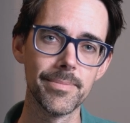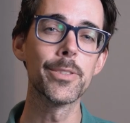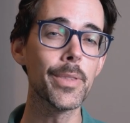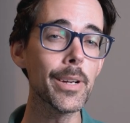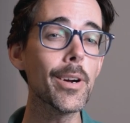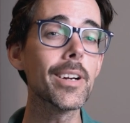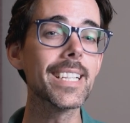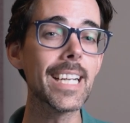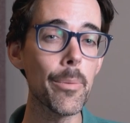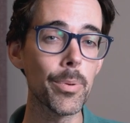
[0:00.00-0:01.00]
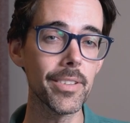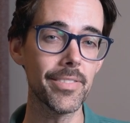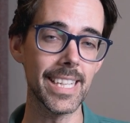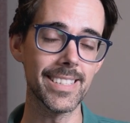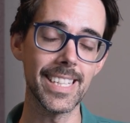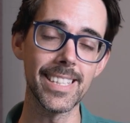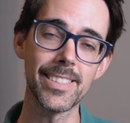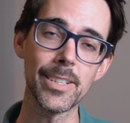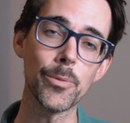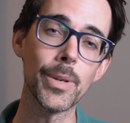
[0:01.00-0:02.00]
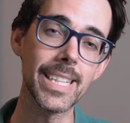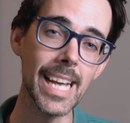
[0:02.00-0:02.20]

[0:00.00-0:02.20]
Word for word: So there are a couple of things to consider when